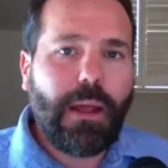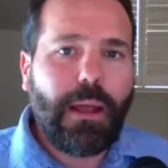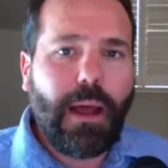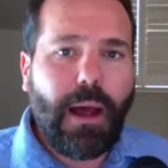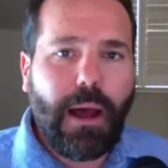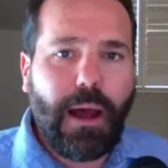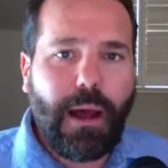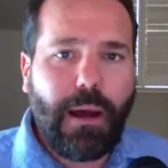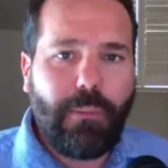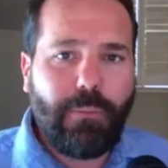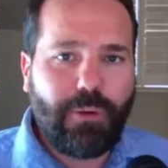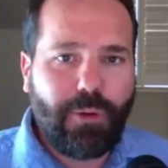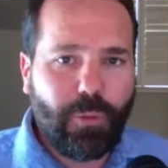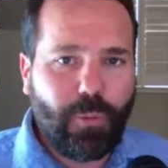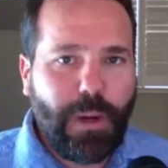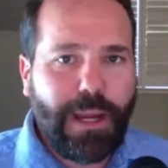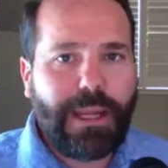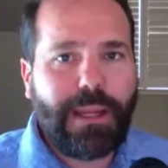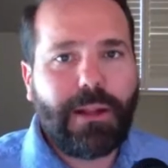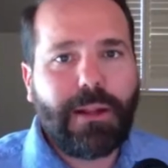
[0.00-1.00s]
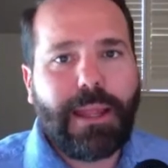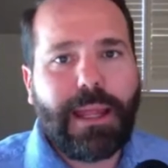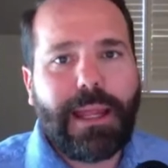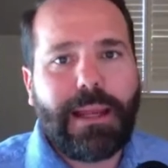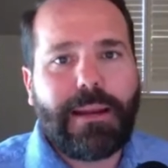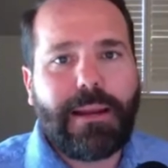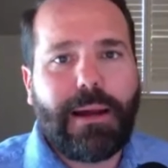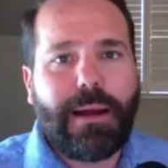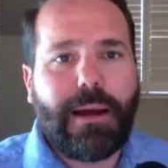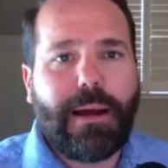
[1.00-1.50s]
to
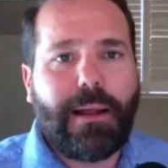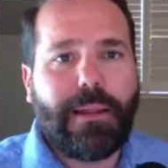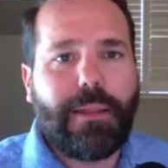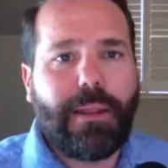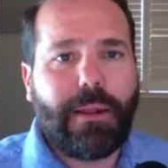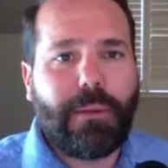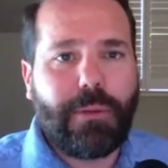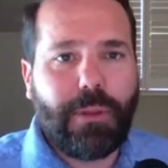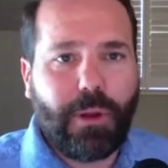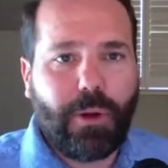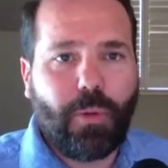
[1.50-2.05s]
regulate the